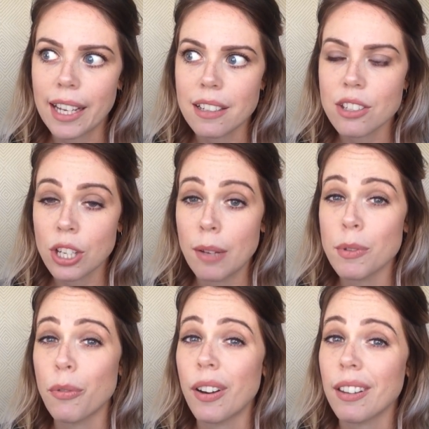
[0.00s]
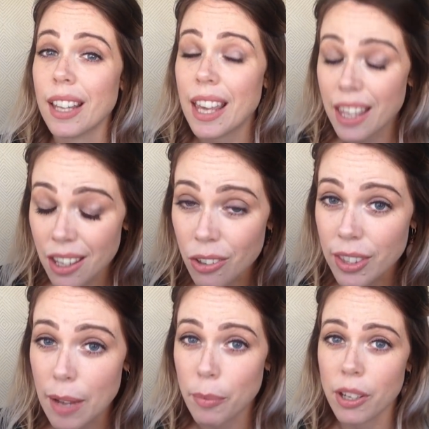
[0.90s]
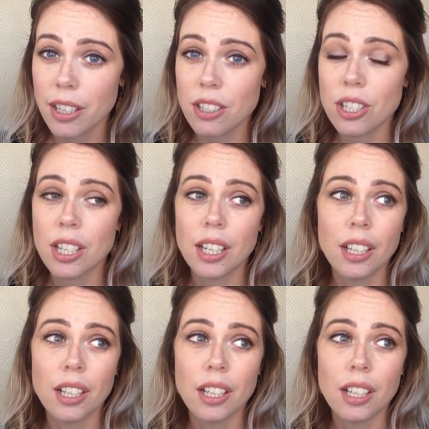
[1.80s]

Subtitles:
and it's time to finally heal that blockage.